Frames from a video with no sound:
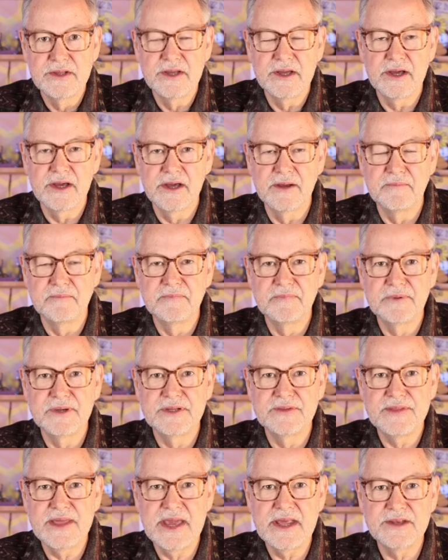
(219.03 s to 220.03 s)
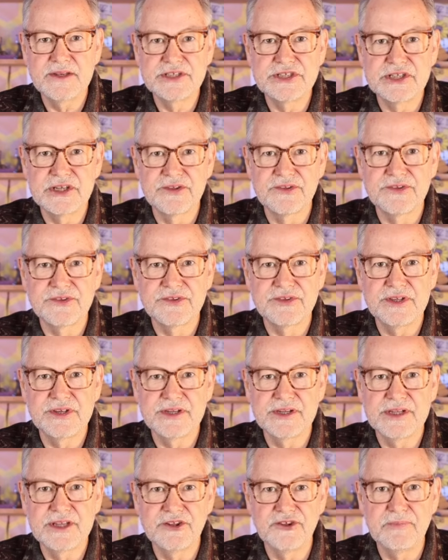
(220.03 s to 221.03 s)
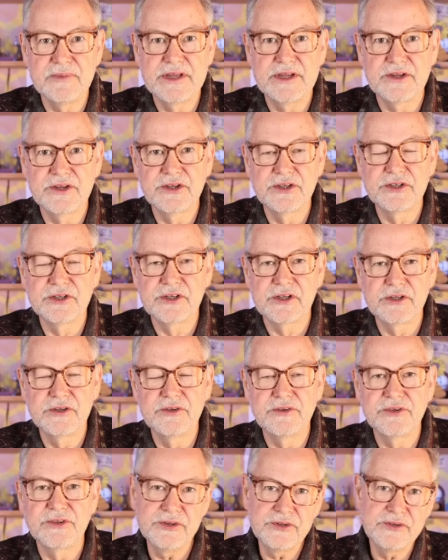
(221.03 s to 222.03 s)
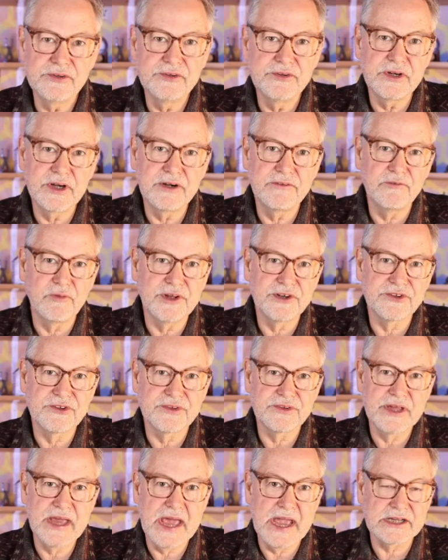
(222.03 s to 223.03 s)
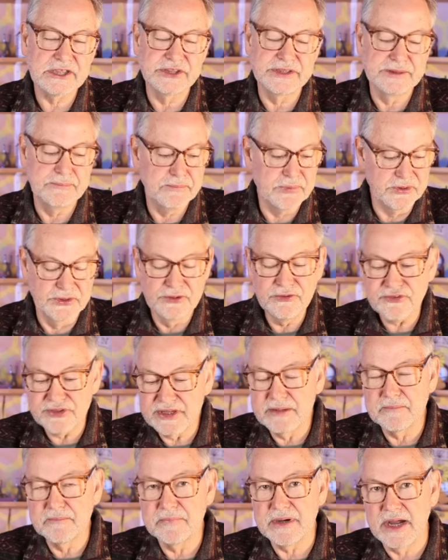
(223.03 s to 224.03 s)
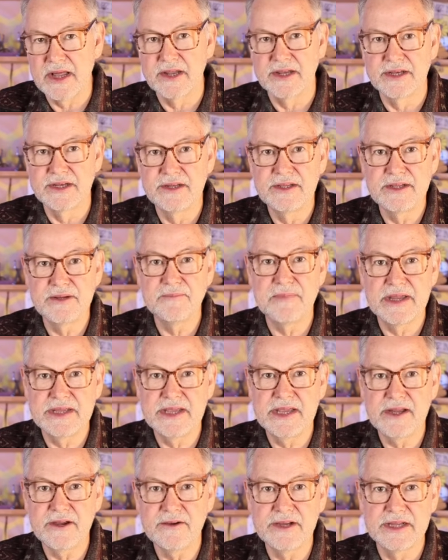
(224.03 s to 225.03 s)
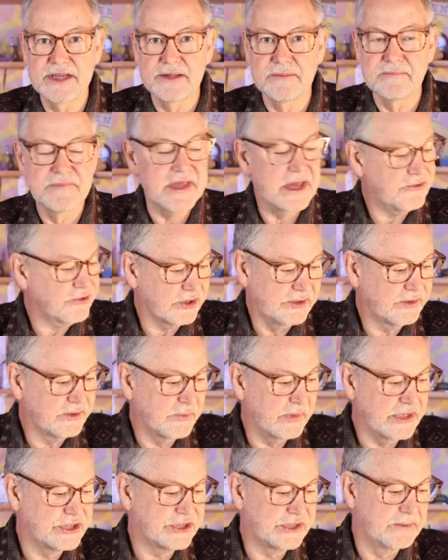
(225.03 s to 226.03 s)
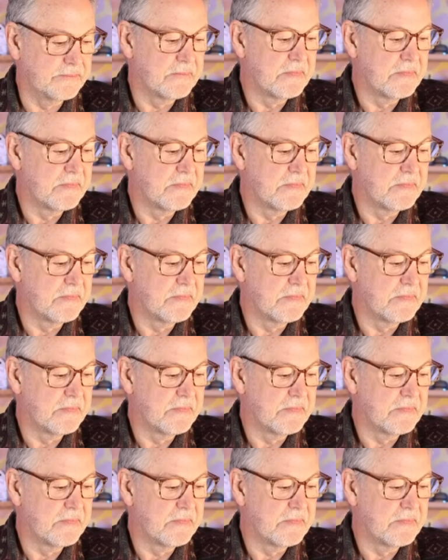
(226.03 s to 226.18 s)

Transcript: But that just gives me a good clue, too, of what's actually producing pollen in my area. That's a good question.